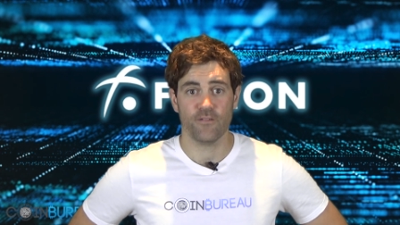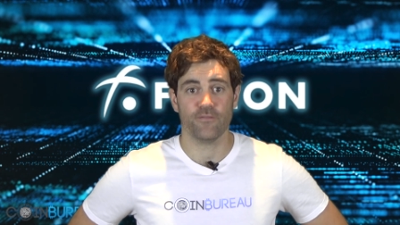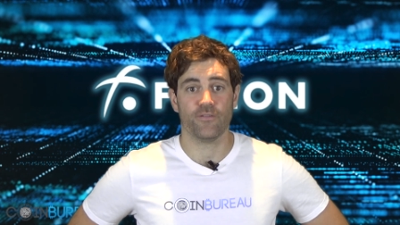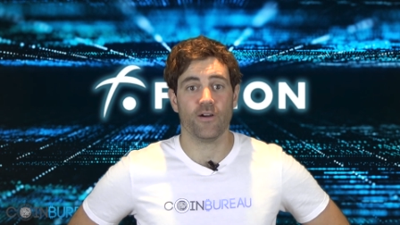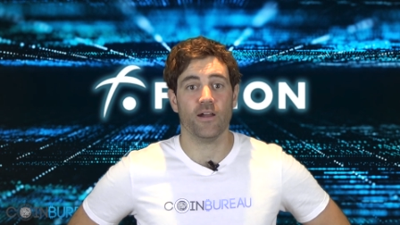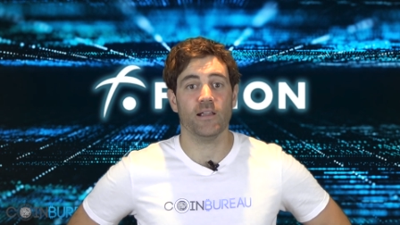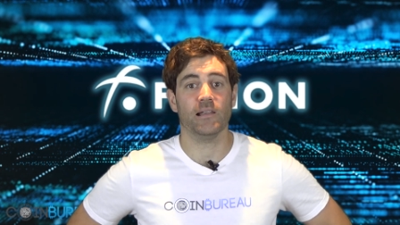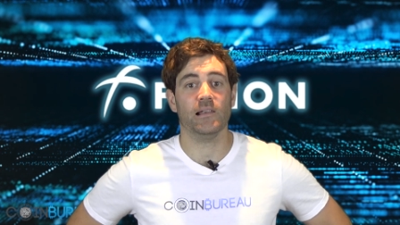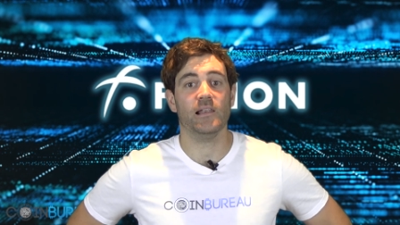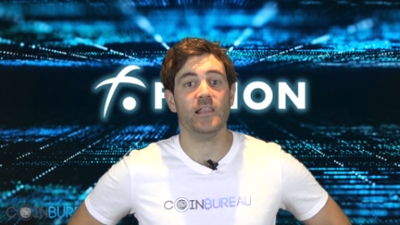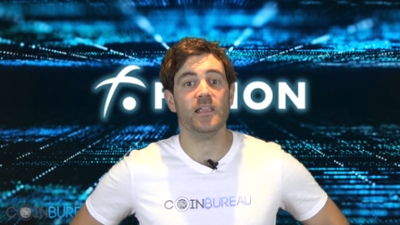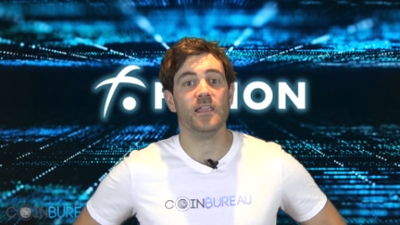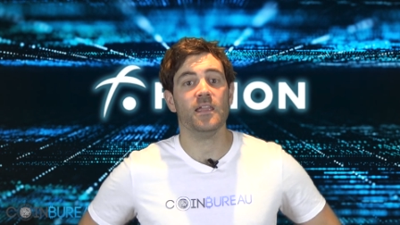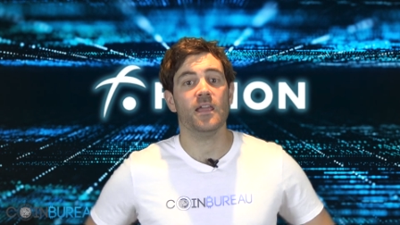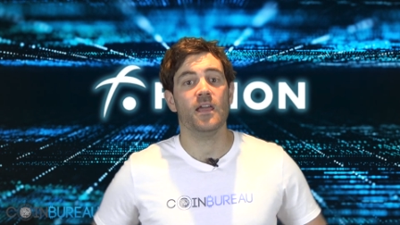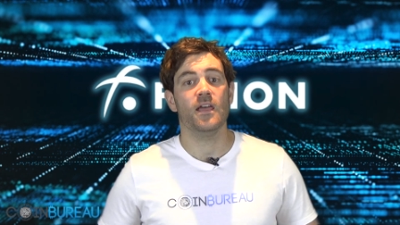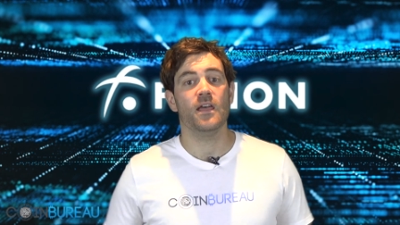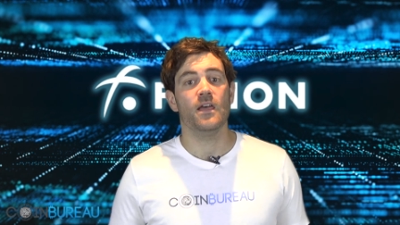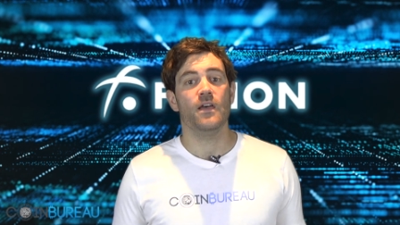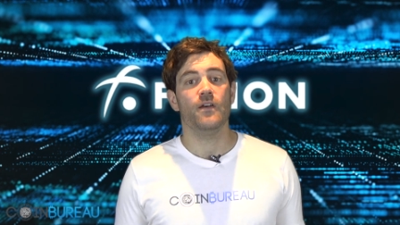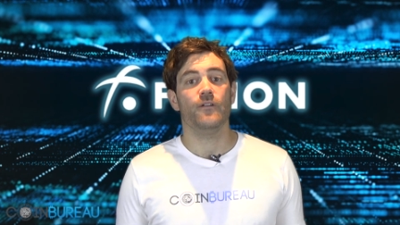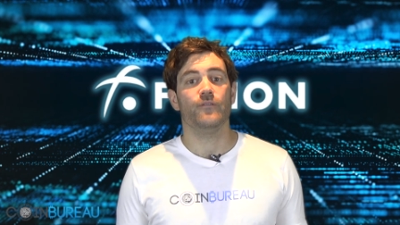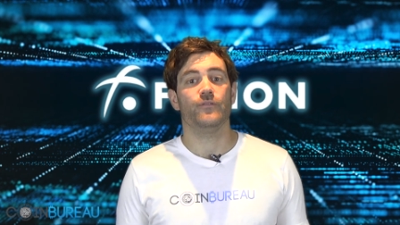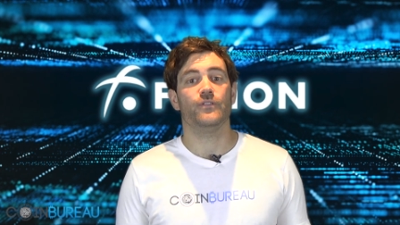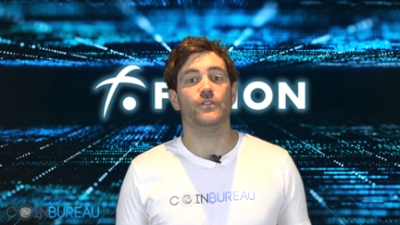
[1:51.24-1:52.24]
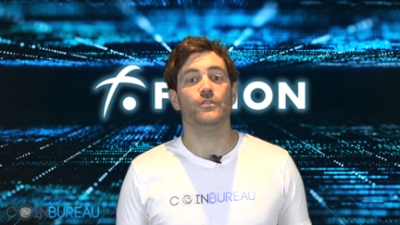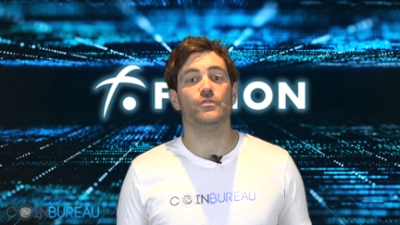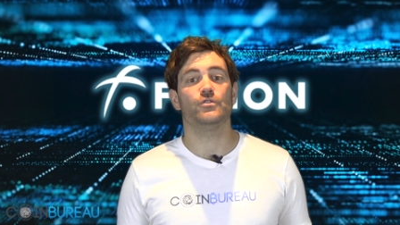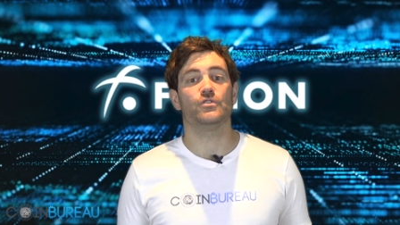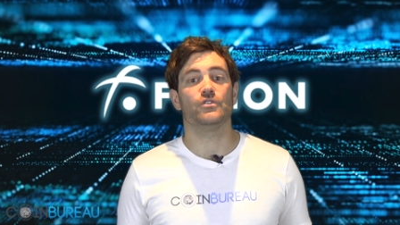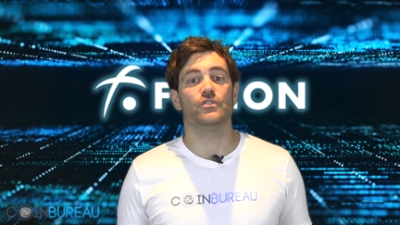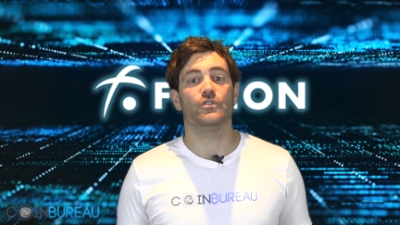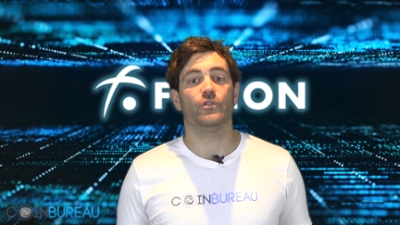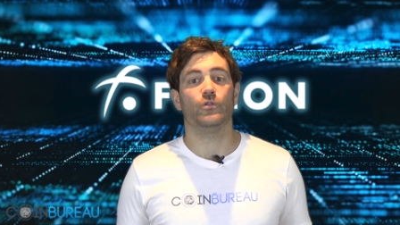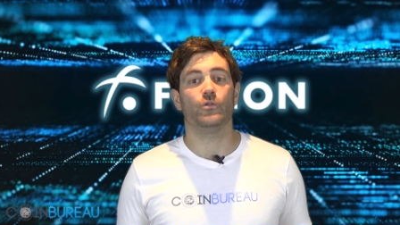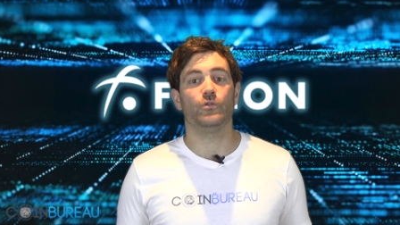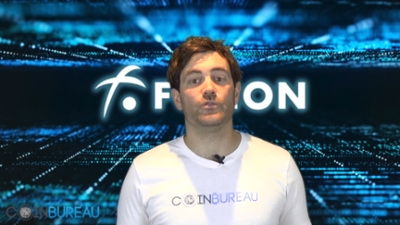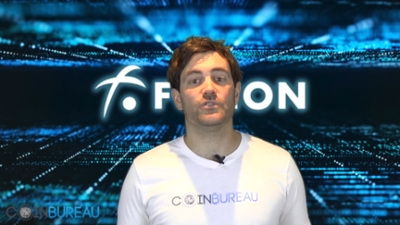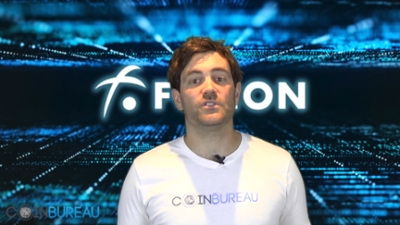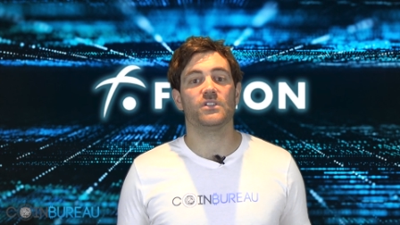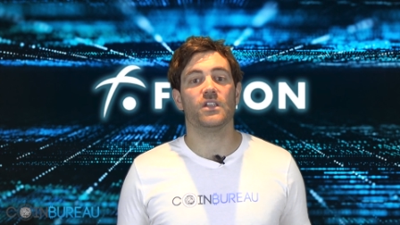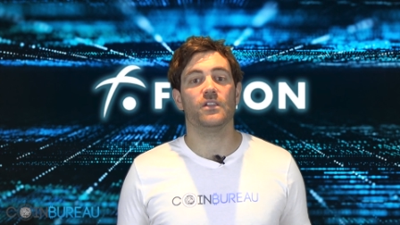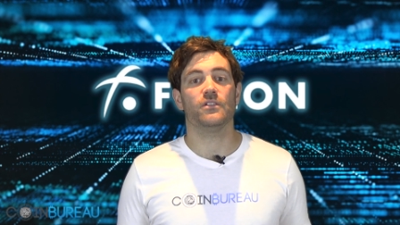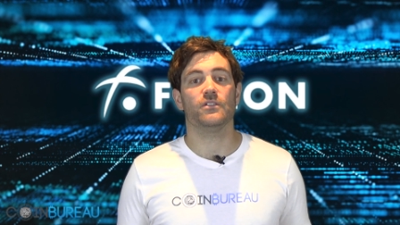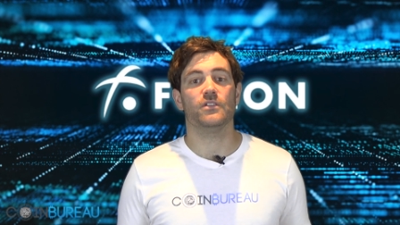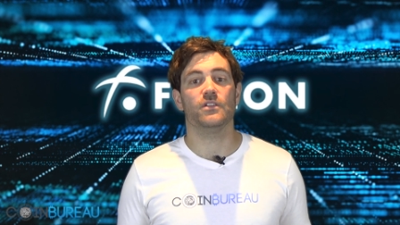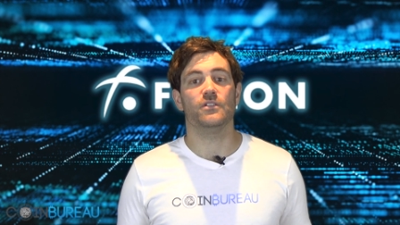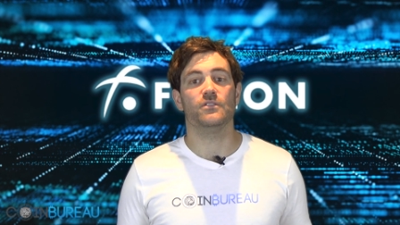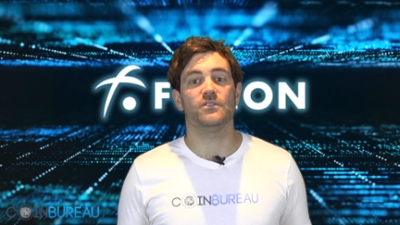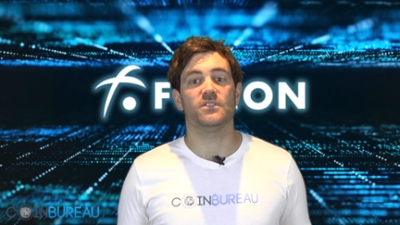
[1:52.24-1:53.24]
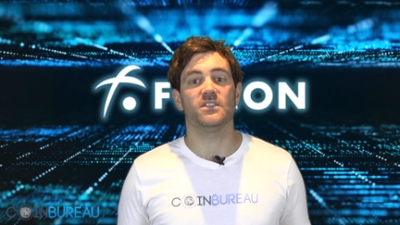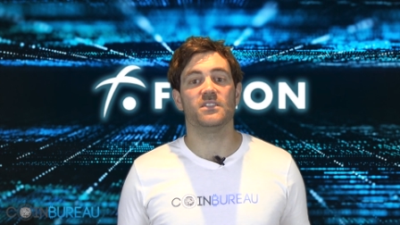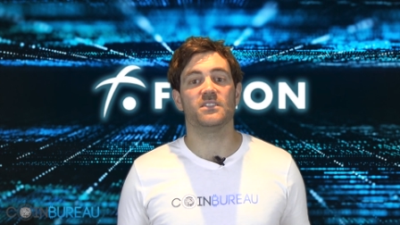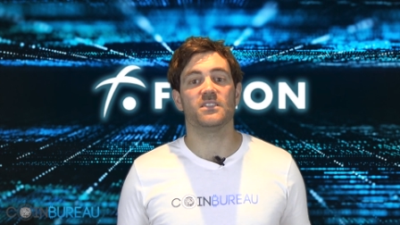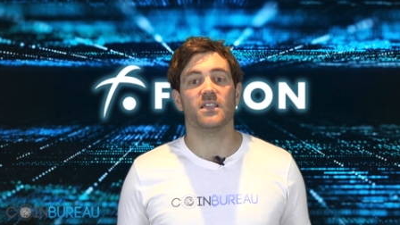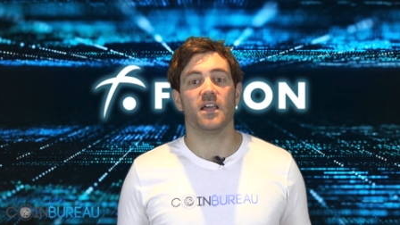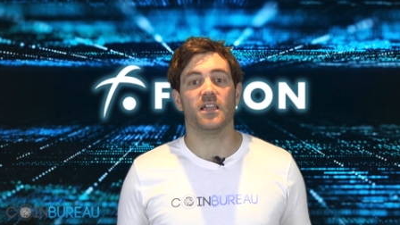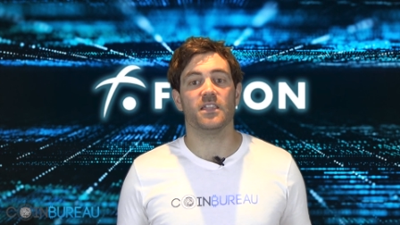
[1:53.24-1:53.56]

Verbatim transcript: Finally, Fusion also uses